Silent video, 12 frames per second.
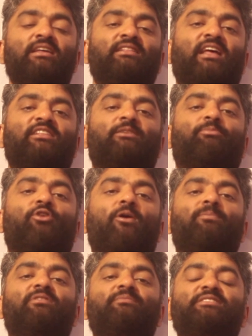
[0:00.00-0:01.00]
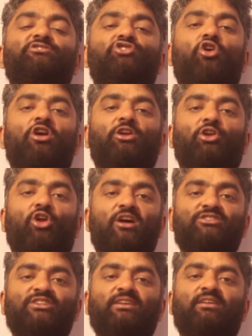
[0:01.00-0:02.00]
that the problem is not
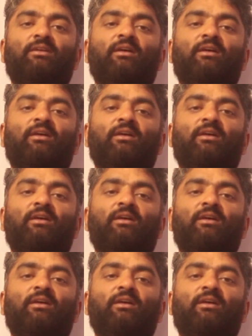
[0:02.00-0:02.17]
logic,